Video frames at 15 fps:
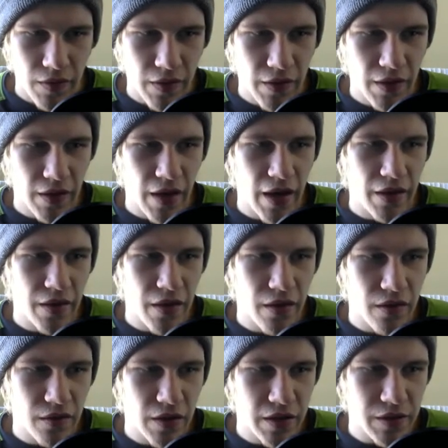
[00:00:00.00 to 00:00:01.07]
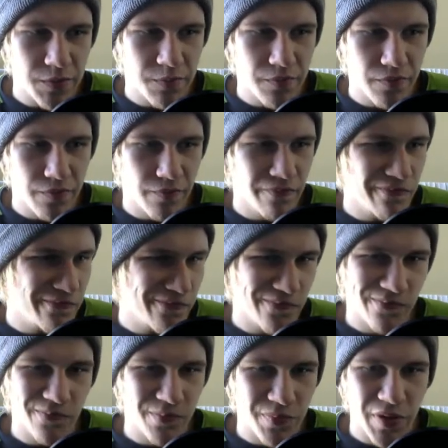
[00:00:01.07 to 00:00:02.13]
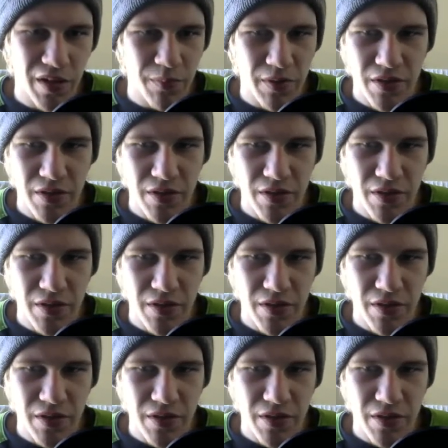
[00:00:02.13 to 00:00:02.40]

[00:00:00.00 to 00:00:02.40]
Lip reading: Okay, and then it's pretty